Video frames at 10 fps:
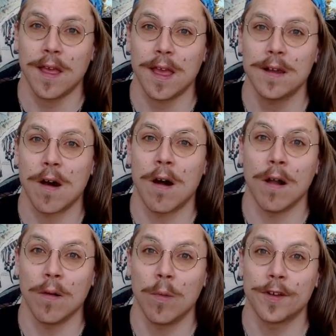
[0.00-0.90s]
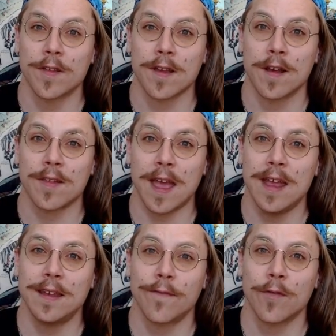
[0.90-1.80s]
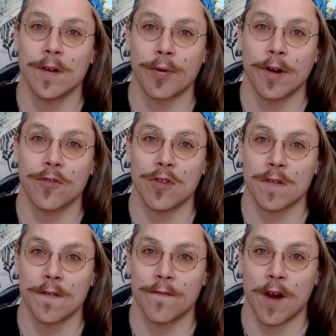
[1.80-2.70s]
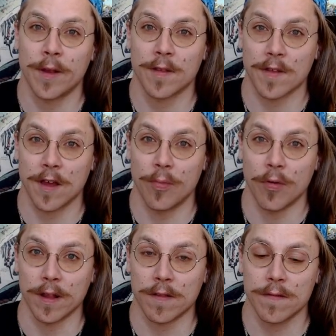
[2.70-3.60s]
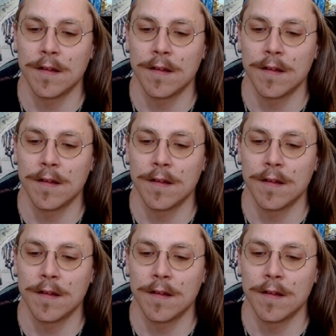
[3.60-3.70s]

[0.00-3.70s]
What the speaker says: In all, we'll discuss 8 different approaches to farming skill points,